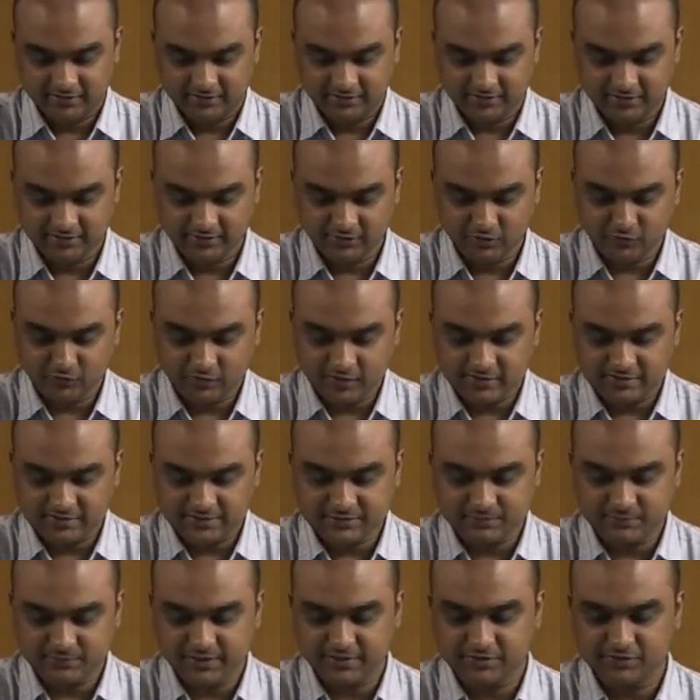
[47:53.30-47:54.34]
Novartis
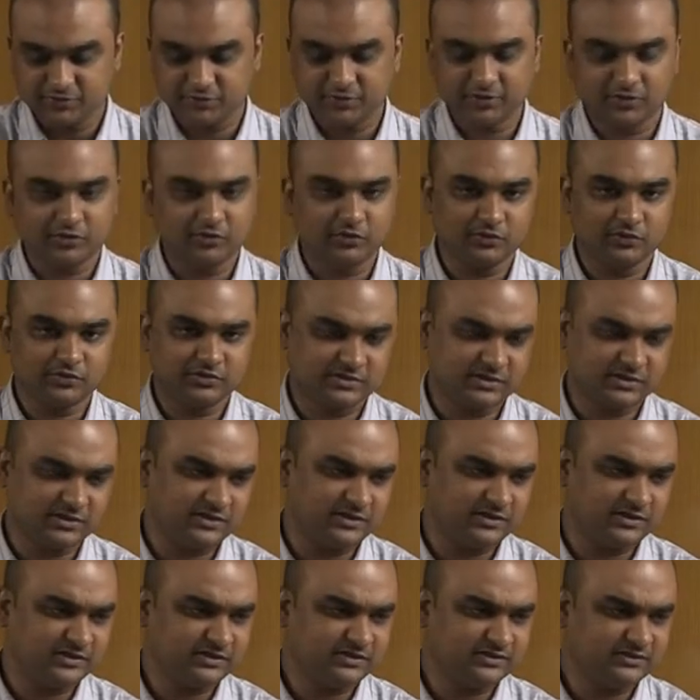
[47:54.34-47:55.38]
prayed to the court,
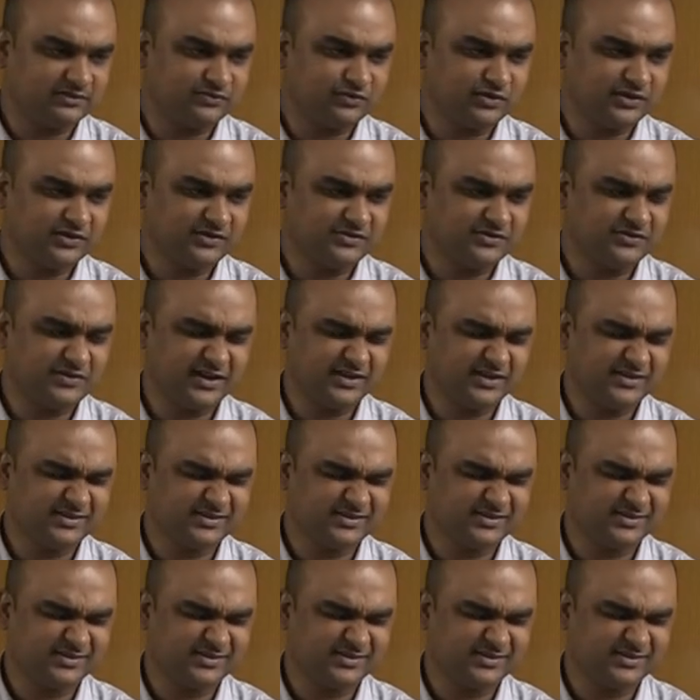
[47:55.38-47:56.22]
what did you write?